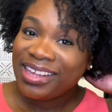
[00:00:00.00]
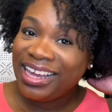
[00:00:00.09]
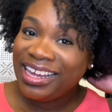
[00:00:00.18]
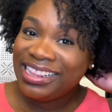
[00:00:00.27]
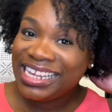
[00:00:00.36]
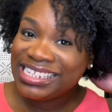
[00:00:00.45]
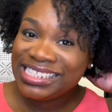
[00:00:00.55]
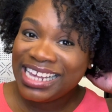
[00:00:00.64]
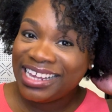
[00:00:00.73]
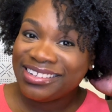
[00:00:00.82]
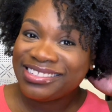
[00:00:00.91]
And that's
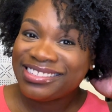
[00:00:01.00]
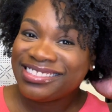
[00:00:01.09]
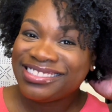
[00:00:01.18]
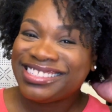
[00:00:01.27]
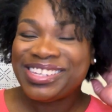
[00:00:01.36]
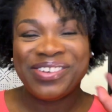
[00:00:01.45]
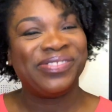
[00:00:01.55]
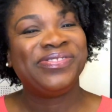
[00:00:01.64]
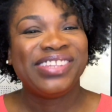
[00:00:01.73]
that. So